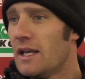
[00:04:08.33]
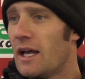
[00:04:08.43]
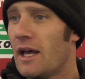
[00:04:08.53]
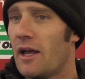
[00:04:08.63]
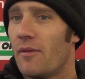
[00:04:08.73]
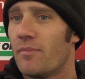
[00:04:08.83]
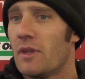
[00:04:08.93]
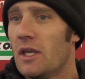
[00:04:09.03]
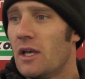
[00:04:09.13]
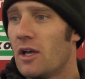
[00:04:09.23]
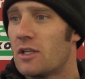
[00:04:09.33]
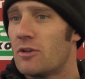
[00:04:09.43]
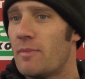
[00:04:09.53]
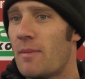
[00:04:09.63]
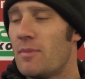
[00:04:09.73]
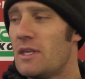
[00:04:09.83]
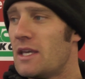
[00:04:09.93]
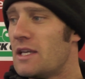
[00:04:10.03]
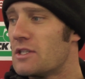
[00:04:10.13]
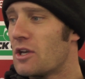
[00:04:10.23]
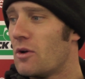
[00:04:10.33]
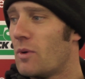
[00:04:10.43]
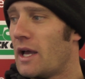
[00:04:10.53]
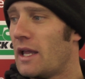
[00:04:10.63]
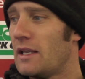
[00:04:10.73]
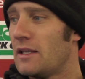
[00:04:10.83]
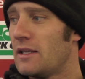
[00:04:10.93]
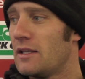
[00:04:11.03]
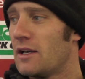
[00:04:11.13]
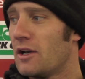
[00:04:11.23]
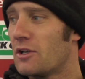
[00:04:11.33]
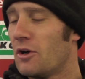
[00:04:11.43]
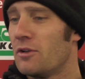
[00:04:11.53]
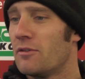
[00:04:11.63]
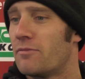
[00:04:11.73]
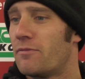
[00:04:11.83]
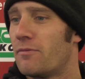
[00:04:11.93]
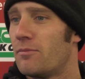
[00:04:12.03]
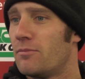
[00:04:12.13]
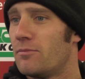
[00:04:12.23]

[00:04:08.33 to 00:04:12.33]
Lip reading: I can remember years ago when I kind of